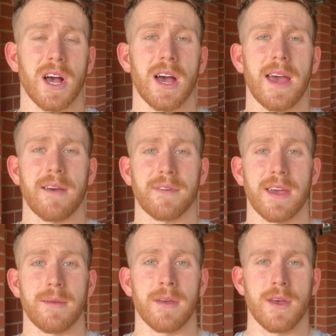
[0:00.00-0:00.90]
I have
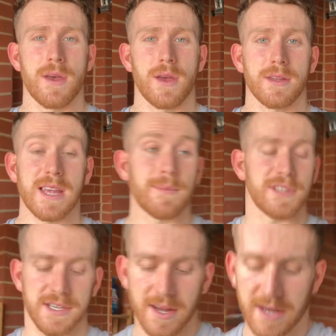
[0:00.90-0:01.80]
a table
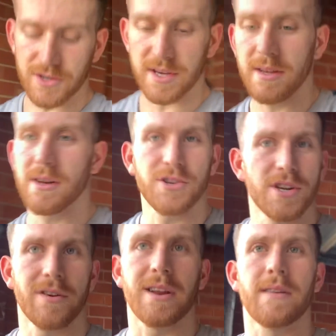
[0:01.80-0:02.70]
inside, actually. I'll
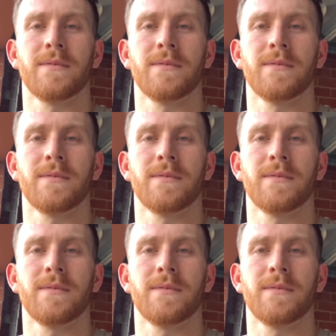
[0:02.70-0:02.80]
show you right now.